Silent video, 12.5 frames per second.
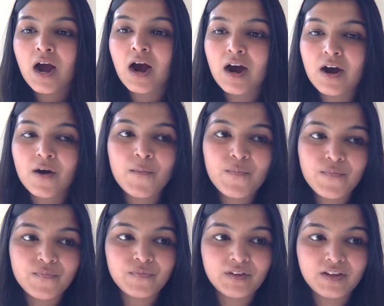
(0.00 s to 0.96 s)

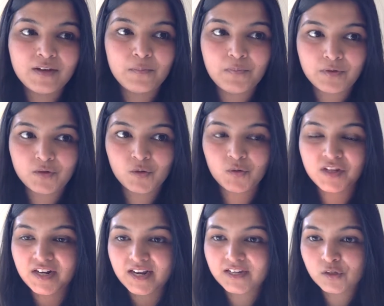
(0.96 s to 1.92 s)
So
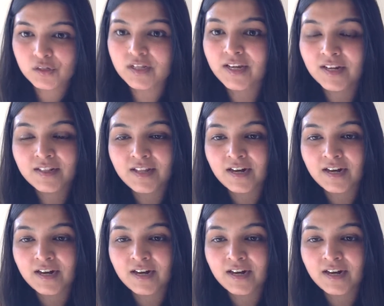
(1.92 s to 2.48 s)
the next thing